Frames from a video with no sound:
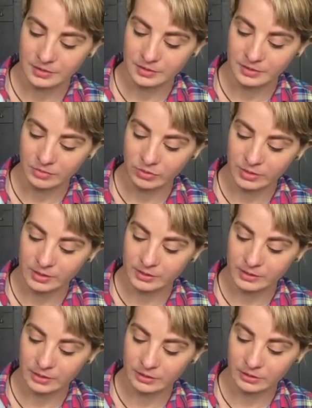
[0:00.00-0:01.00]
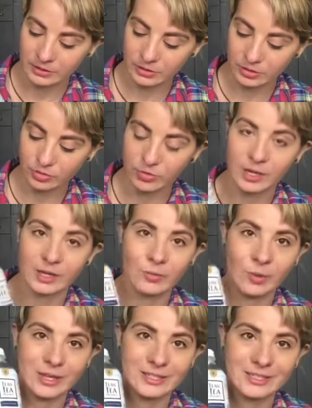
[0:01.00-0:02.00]
Smooth and subtle green
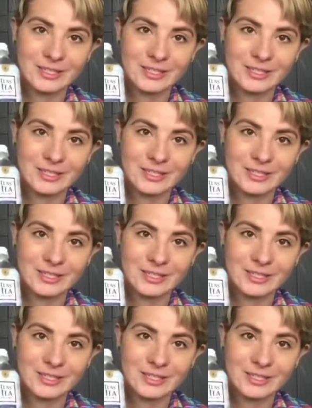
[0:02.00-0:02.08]
and white